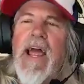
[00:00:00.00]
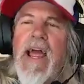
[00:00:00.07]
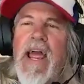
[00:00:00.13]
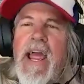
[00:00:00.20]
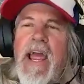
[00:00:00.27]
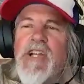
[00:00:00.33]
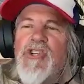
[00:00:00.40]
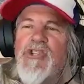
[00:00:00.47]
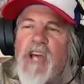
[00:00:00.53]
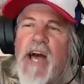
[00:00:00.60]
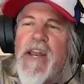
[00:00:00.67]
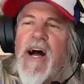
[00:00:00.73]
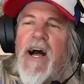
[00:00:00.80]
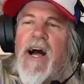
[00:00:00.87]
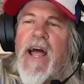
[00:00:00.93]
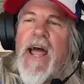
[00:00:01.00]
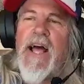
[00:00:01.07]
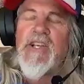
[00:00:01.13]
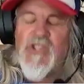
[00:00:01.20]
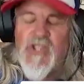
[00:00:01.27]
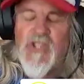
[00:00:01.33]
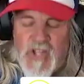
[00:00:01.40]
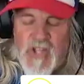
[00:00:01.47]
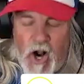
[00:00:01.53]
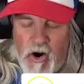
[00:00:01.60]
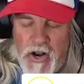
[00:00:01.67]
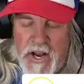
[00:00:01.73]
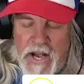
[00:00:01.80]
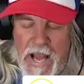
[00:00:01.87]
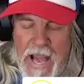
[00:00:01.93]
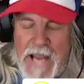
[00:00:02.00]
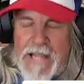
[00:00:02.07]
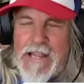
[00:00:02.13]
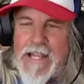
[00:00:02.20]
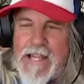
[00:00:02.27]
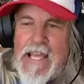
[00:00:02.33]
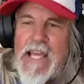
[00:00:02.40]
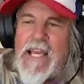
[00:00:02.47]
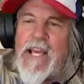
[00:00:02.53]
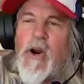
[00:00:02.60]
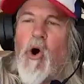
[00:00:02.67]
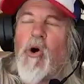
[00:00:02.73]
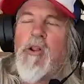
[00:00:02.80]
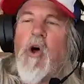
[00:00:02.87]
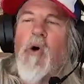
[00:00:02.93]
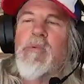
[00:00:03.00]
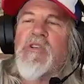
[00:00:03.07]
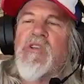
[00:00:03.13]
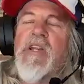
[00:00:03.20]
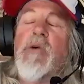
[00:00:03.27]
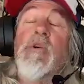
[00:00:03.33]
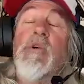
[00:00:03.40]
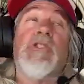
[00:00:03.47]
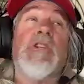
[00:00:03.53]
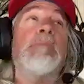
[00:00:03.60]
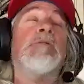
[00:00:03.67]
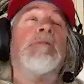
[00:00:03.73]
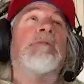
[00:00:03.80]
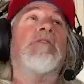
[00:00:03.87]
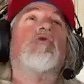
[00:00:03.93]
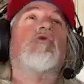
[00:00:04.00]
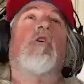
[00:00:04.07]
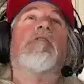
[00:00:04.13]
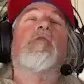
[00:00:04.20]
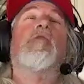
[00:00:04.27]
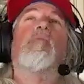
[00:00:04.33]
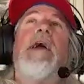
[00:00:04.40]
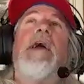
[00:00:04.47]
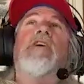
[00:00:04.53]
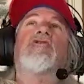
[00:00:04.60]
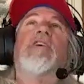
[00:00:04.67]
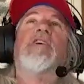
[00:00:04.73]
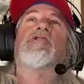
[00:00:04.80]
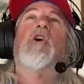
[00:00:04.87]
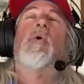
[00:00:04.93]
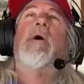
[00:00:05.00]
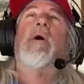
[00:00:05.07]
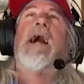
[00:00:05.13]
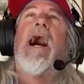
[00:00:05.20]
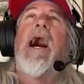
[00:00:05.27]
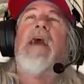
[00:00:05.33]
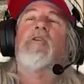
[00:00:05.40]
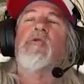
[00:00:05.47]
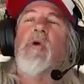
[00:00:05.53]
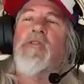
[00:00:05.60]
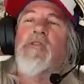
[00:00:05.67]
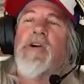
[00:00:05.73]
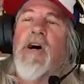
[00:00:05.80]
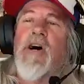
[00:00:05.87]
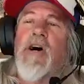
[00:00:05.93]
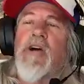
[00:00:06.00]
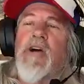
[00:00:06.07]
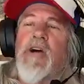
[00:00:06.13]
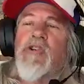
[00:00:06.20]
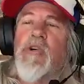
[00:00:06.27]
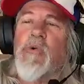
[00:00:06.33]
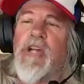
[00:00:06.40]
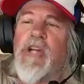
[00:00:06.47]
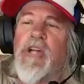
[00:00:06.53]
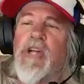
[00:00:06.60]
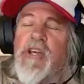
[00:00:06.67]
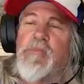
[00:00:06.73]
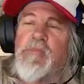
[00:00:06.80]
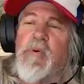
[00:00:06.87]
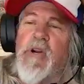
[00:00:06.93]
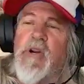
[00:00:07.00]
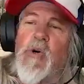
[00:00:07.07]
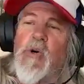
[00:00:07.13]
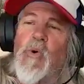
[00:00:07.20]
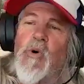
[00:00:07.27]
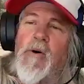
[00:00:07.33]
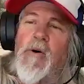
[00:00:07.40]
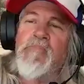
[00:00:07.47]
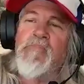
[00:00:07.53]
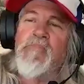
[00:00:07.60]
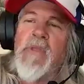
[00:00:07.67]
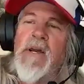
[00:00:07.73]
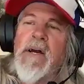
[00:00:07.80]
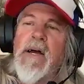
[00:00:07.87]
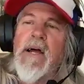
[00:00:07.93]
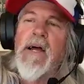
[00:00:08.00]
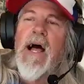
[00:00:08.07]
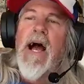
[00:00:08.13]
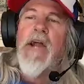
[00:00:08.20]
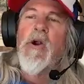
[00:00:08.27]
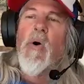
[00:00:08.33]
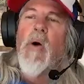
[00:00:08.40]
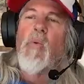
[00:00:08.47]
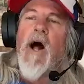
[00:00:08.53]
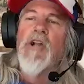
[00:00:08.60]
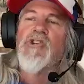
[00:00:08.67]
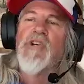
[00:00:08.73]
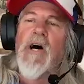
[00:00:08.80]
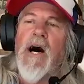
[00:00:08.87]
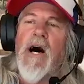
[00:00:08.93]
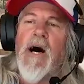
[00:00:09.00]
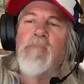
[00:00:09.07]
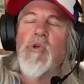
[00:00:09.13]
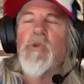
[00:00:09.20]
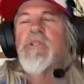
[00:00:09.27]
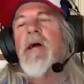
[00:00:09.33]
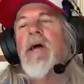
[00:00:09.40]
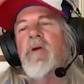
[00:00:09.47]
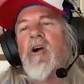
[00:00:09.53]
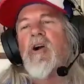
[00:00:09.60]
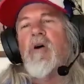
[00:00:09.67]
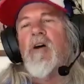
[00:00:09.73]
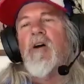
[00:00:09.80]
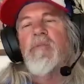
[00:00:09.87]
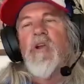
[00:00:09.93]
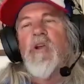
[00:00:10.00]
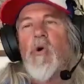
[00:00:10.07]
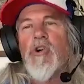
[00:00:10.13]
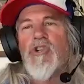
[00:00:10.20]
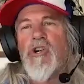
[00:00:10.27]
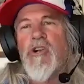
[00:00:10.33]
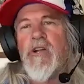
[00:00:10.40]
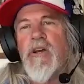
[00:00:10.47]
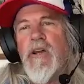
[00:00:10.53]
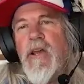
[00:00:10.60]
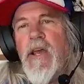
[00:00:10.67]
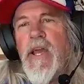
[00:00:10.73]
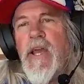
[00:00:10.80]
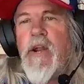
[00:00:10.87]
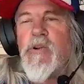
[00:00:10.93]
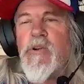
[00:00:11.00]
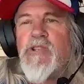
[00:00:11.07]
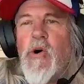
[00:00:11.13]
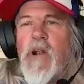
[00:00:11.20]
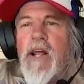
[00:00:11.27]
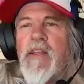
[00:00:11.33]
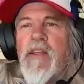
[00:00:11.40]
And Jenna has started a league in Oklahoma City, which seems to be sort of the rage that's going on throughout the country, which I think is pretty cool. I know I watch Tuesday Night Pickleball from the Orchard